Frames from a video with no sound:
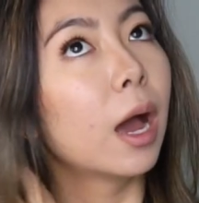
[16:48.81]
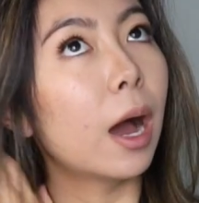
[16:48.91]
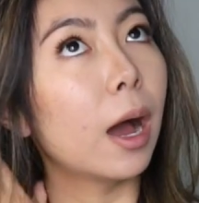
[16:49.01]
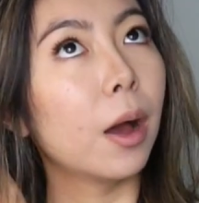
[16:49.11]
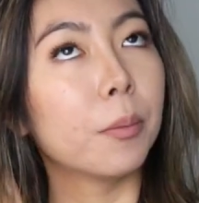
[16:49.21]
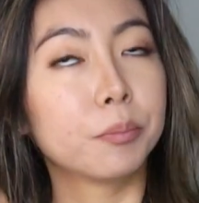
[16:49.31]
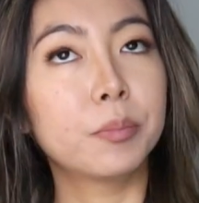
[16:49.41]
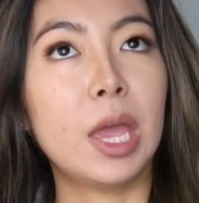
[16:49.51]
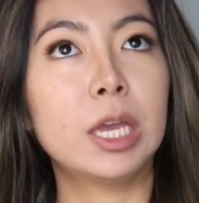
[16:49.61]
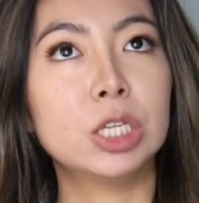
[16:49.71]

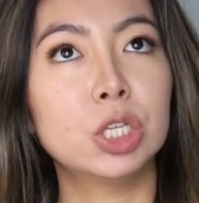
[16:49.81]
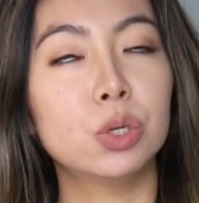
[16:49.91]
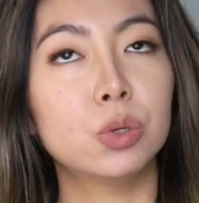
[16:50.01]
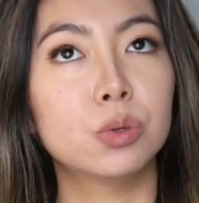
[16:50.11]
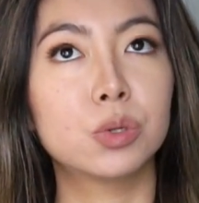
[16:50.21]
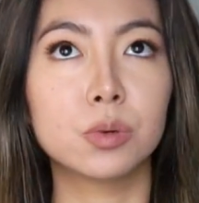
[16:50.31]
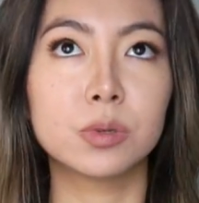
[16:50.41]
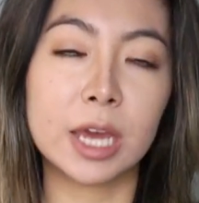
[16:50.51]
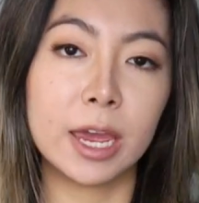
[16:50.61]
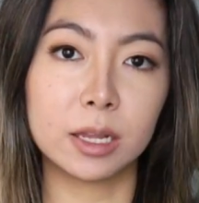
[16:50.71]
And you do
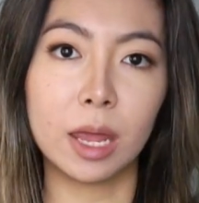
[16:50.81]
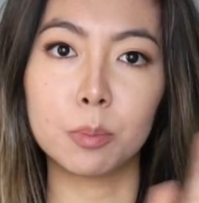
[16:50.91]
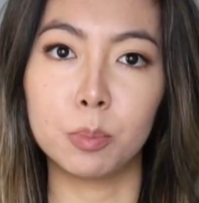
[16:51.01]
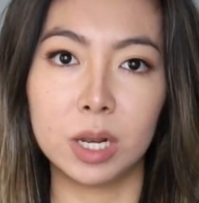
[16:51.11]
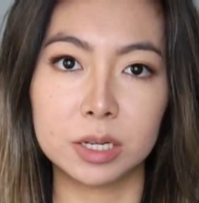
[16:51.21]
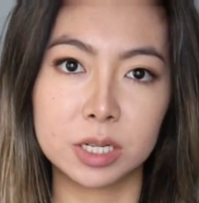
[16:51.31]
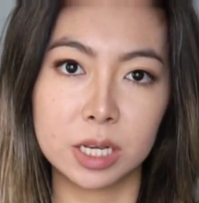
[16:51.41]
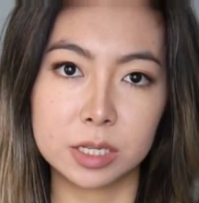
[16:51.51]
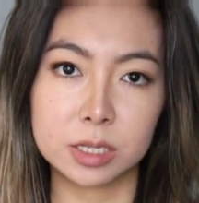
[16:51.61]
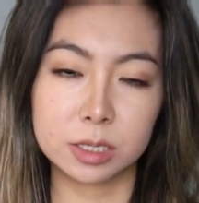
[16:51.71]
take like blood
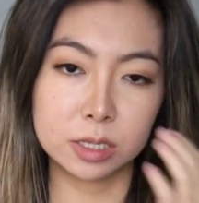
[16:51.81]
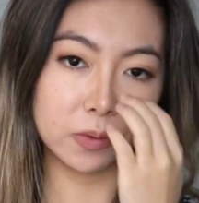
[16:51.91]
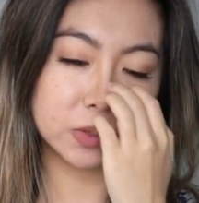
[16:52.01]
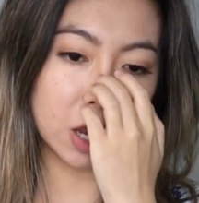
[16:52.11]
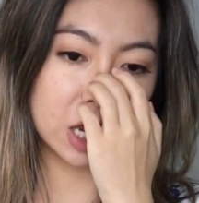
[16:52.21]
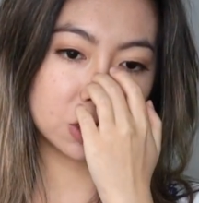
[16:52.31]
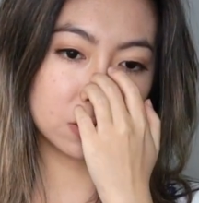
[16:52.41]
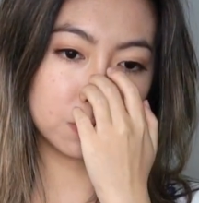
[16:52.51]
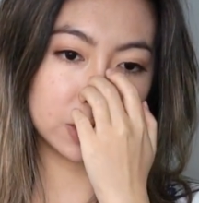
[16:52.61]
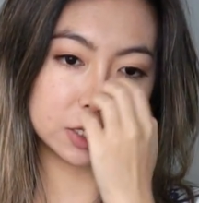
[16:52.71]
tests and stuff. So I
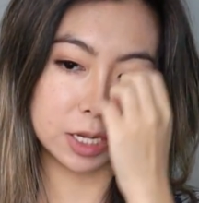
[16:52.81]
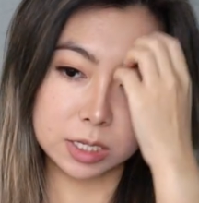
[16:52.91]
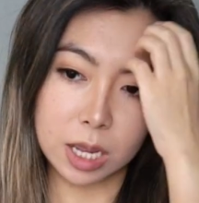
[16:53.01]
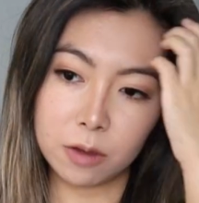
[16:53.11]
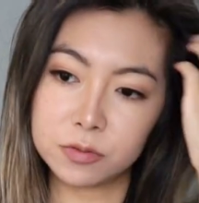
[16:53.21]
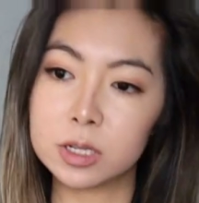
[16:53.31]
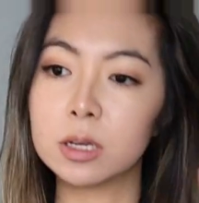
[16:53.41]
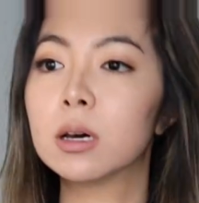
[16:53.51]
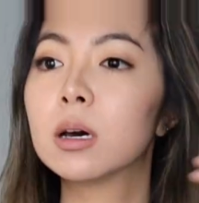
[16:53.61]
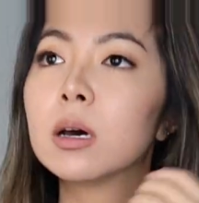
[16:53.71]
took a blood test
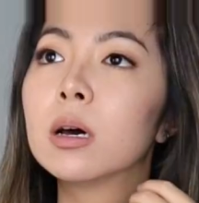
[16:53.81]
after